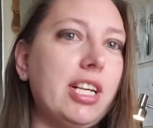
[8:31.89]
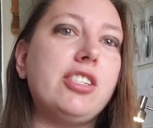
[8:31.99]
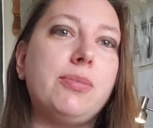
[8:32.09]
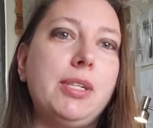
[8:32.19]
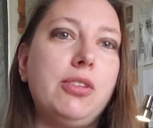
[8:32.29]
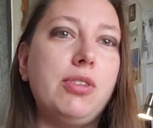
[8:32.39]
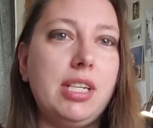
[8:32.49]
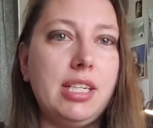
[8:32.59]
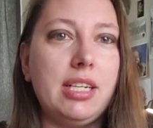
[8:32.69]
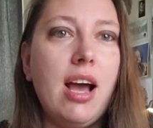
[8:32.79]
I just mean you
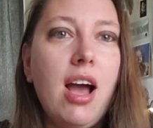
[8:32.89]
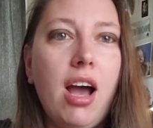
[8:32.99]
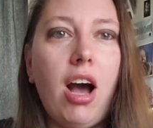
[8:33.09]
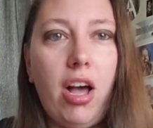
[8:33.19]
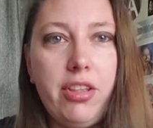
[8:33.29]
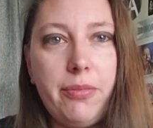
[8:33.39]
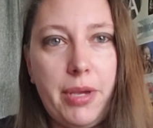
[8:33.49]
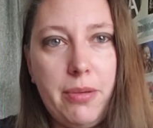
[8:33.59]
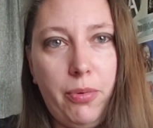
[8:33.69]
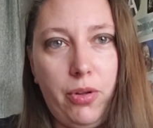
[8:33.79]
need other
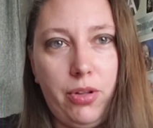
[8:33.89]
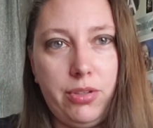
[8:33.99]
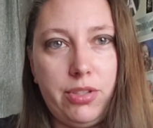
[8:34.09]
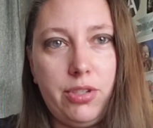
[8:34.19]
people